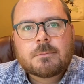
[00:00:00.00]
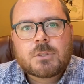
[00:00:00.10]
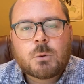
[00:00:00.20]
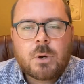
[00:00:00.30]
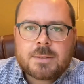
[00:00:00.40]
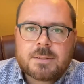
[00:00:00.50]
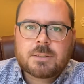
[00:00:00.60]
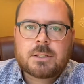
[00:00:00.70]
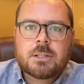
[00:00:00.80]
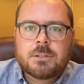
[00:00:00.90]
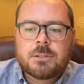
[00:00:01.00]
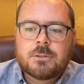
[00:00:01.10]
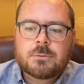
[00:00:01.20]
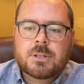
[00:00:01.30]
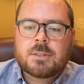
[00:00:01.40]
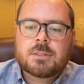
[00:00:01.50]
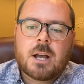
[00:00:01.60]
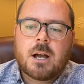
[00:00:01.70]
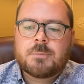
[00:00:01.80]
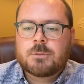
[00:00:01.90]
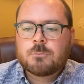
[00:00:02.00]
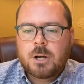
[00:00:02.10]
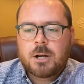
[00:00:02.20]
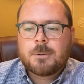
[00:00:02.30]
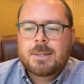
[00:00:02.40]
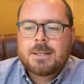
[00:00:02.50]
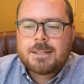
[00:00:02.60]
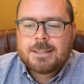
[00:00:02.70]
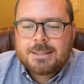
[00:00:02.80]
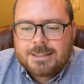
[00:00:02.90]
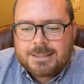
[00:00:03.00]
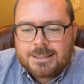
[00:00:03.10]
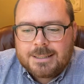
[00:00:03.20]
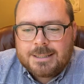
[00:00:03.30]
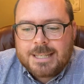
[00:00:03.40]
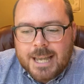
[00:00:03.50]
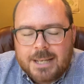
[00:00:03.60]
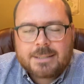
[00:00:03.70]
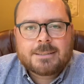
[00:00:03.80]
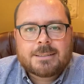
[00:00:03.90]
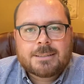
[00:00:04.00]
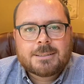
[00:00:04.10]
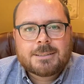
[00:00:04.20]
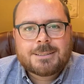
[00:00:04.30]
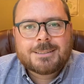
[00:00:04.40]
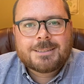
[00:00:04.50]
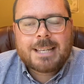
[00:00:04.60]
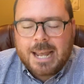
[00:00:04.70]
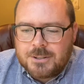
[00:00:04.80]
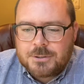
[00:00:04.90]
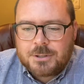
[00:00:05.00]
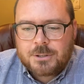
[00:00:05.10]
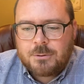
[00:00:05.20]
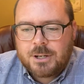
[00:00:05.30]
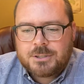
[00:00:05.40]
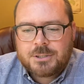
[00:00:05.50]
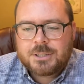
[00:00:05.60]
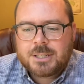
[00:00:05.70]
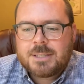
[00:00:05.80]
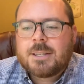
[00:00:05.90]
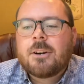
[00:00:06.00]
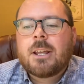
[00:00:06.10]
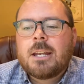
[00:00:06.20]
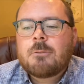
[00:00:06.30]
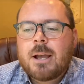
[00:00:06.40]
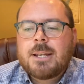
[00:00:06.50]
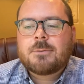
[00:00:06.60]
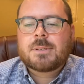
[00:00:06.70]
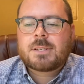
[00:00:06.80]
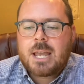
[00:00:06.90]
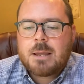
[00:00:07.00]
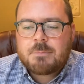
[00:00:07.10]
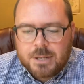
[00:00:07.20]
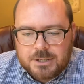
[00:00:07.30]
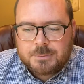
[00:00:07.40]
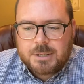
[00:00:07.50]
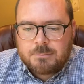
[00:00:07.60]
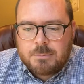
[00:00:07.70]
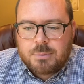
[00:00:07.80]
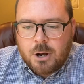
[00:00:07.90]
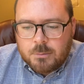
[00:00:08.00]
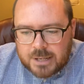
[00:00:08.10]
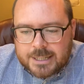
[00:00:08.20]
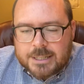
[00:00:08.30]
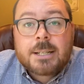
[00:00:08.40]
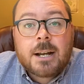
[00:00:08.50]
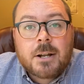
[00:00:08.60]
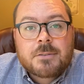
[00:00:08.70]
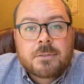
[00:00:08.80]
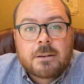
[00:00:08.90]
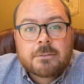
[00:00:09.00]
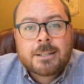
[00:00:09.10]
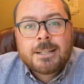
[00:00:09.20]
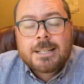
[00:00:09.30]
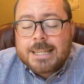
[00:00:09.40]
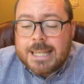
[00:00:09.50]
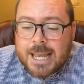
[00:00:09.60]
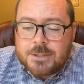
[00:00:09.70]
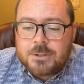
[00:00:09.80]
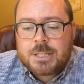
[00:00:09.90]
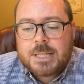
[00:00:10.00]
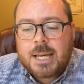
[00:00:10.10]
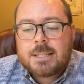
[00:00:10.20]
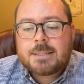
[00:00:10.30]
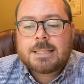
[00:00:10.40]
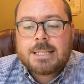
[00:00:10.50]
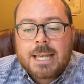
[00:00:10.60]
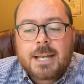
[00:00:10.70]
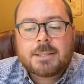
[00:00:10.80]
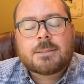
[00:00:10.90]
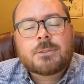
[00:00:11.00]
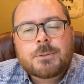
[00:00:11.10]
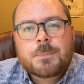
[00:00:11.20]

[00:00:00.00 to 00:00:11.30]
So what is this good news? What is this option? Well, yes, the answer to the question, is there any way to escape punishment and be brought back into God's favor? The answer to that is yes.